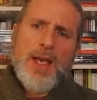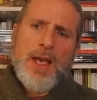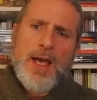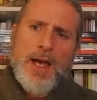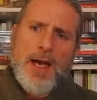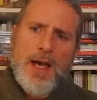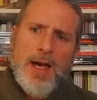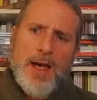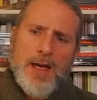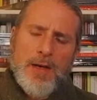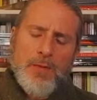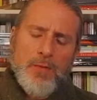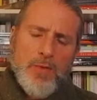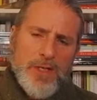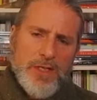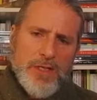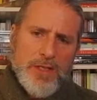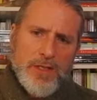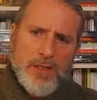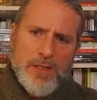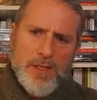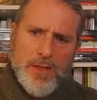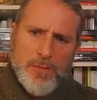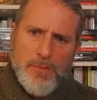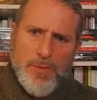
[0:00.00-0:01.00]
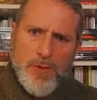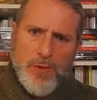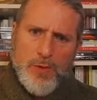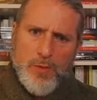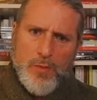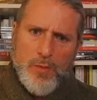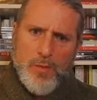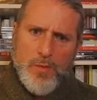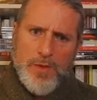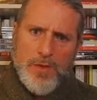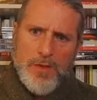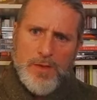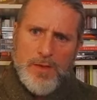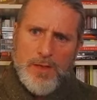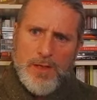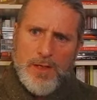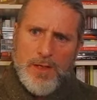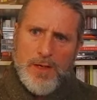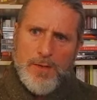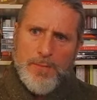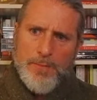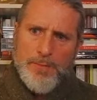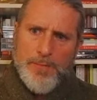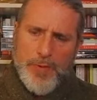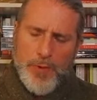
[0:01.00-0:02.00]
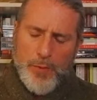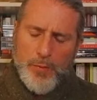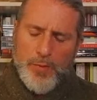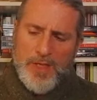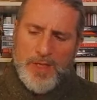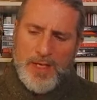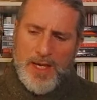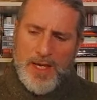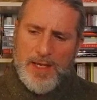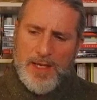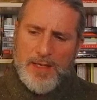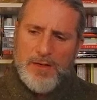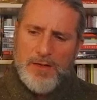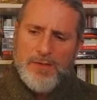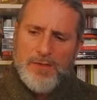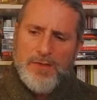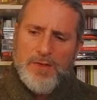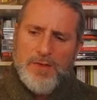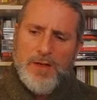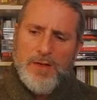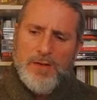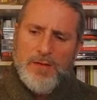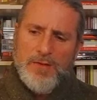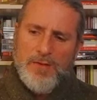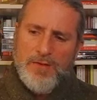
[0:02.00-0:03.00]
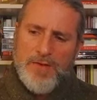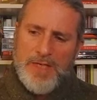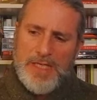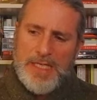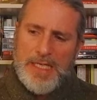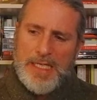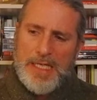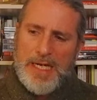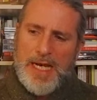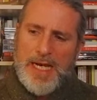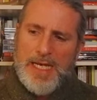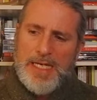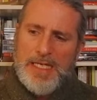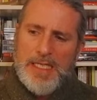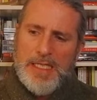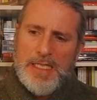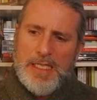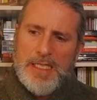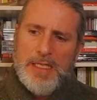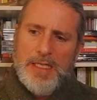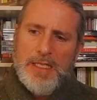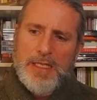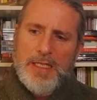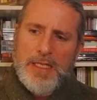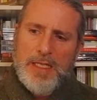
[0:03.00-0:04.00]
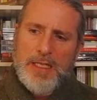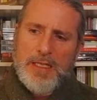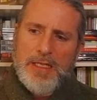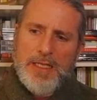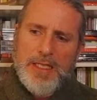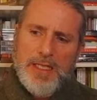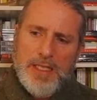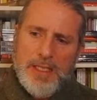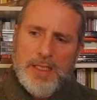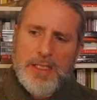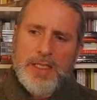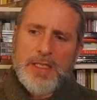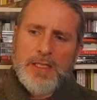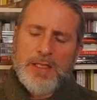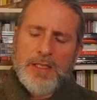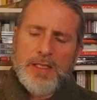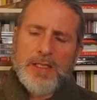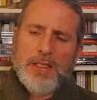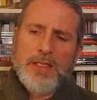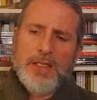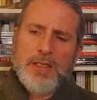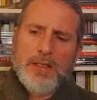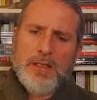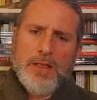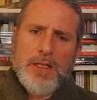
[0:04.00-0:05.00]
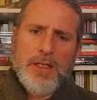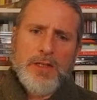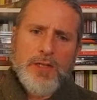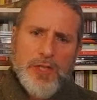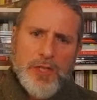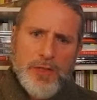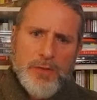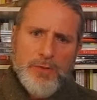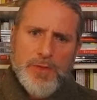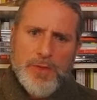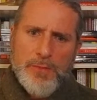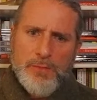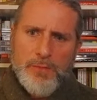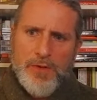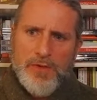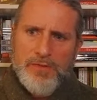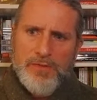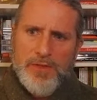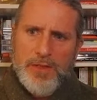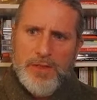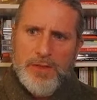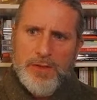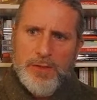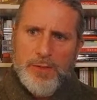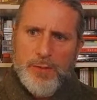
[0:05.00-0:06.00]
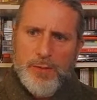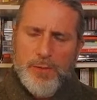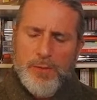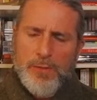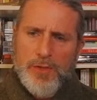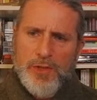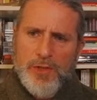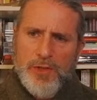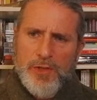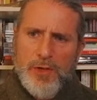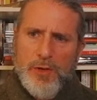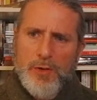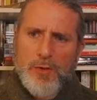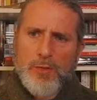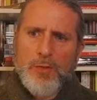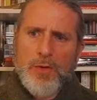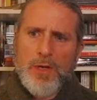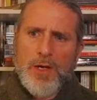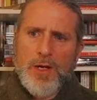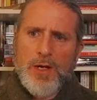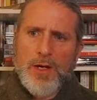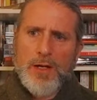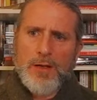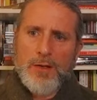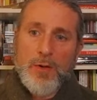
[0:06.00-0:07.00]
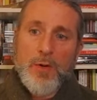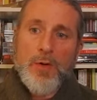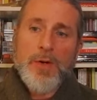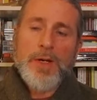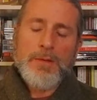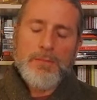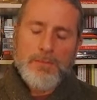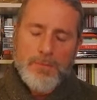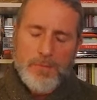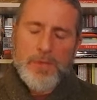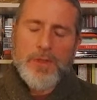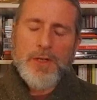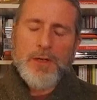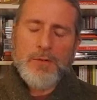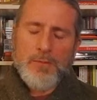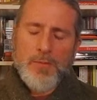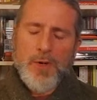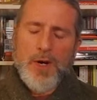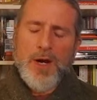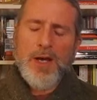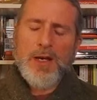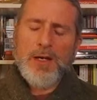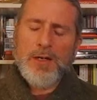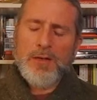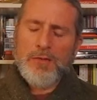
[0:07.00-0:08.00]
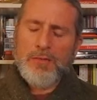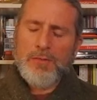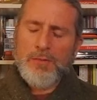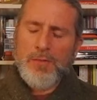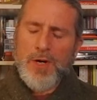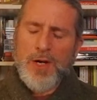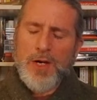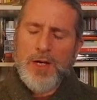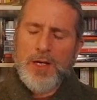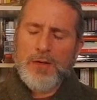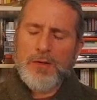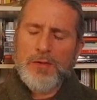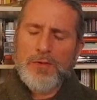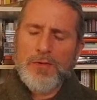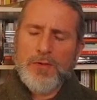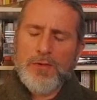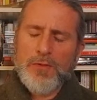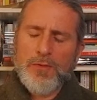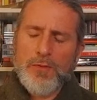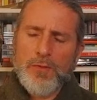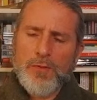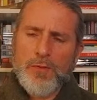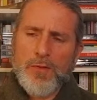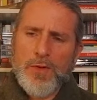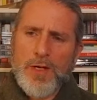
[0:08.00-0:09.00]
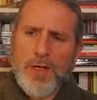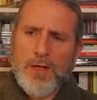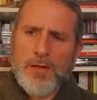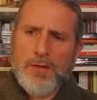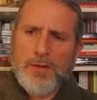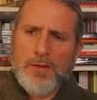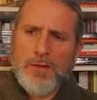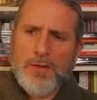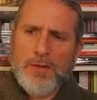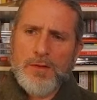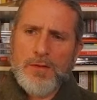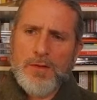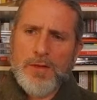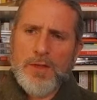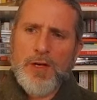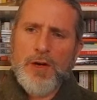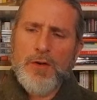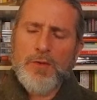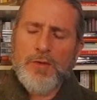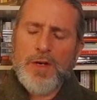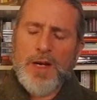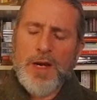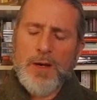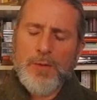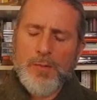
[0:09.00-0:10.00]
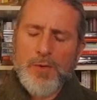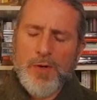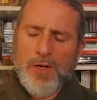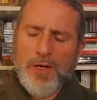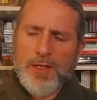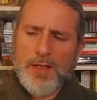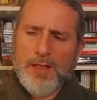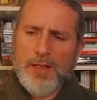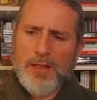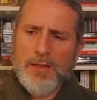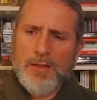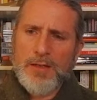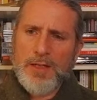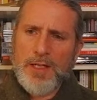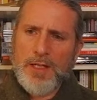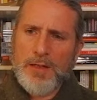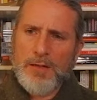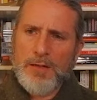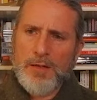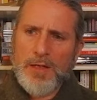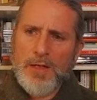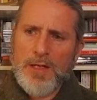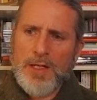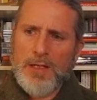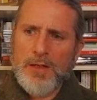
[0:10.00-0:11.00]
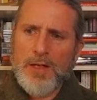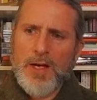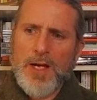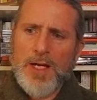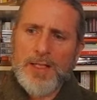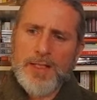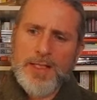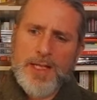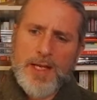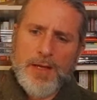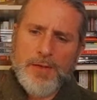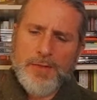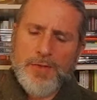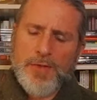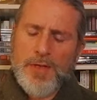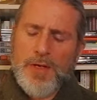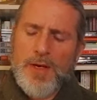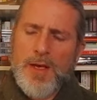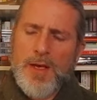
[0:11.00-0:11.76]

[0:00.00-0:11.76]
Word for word: Uh, I recently spoke with uh, with the head of uh, Visit Iceland, and, and the statistics that, that, she was privy to show uh, going you know prior prior to uh, the, the, COVID outbreak and and, and lockdowns.